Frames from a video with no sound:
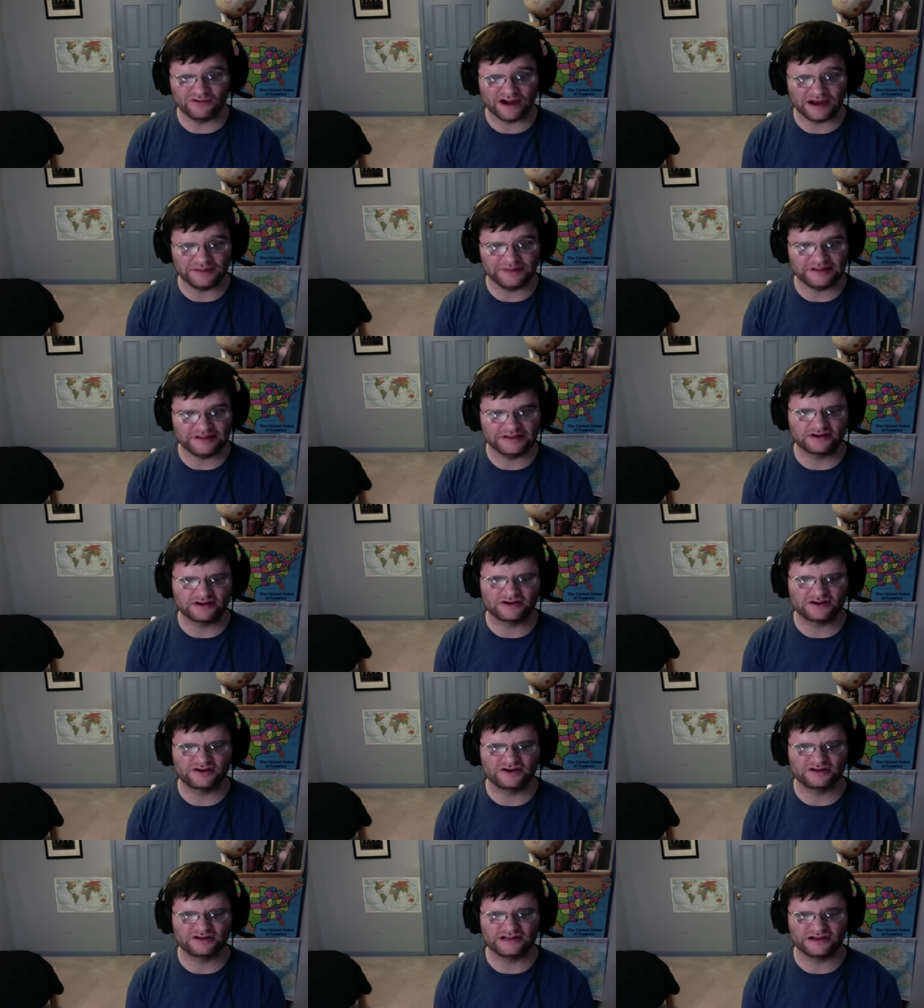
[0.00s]
I mean, there
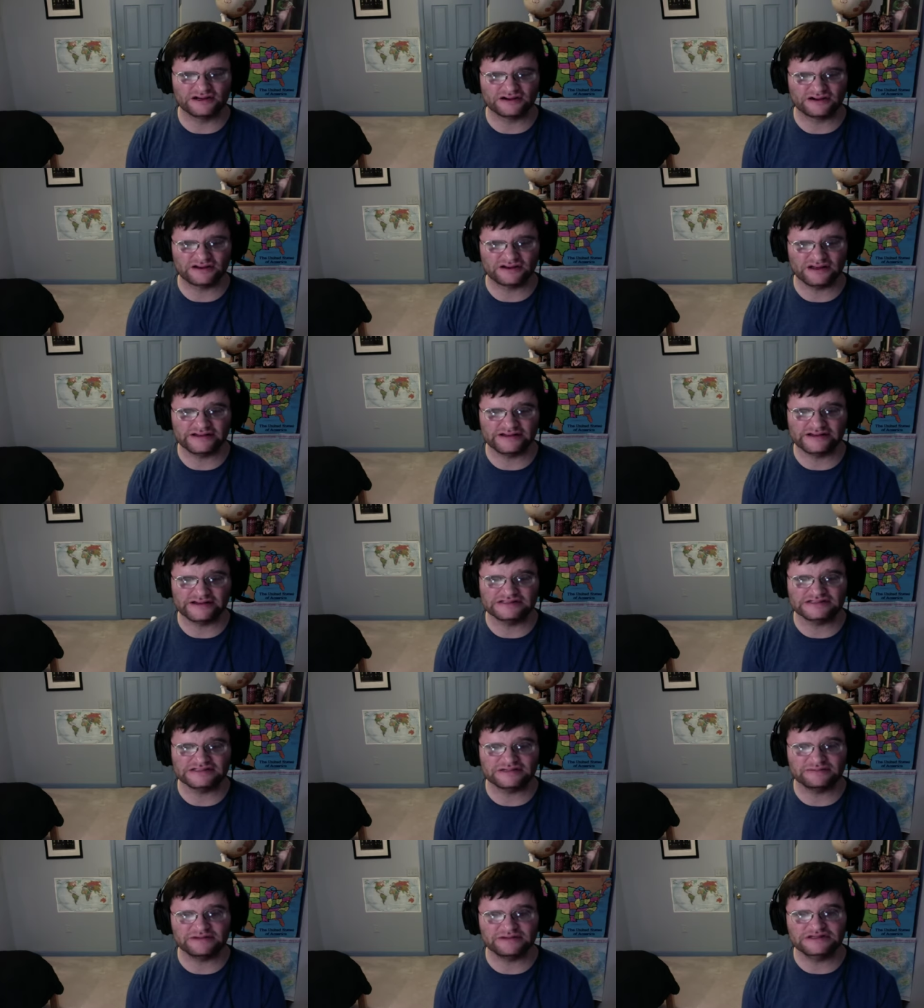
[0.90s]
could there is
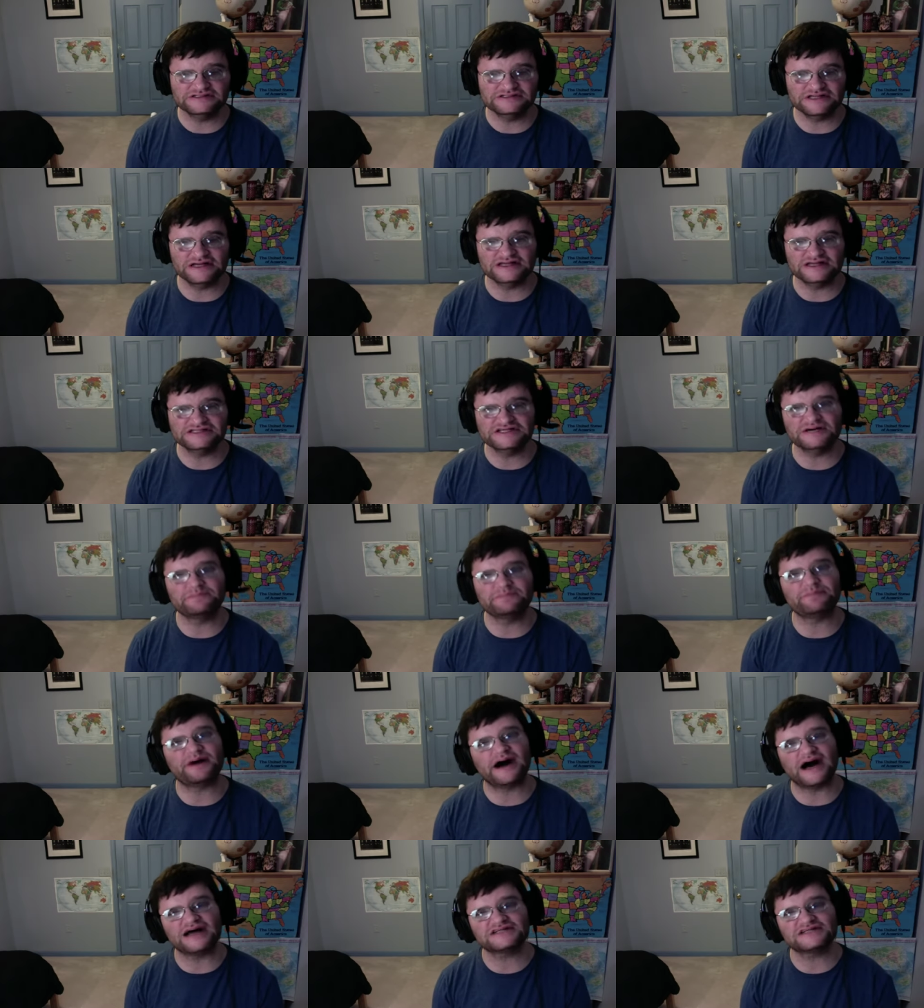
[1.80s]
it is is it
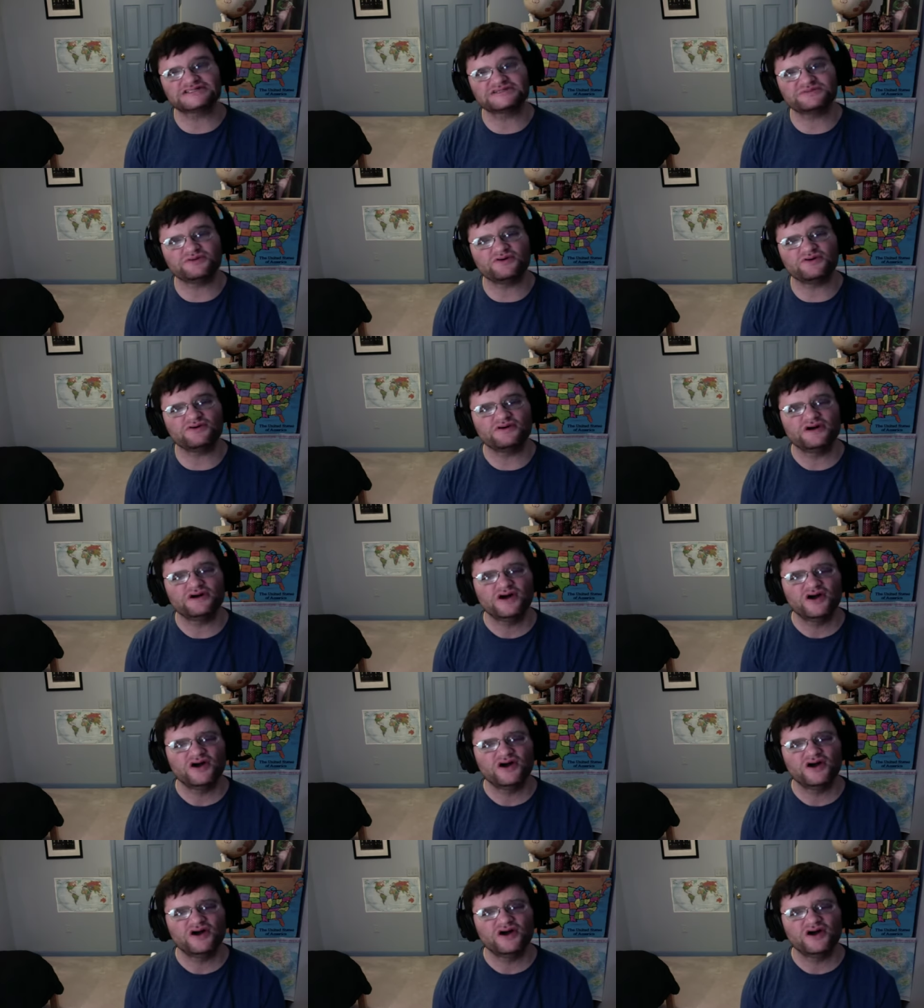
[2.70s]
possible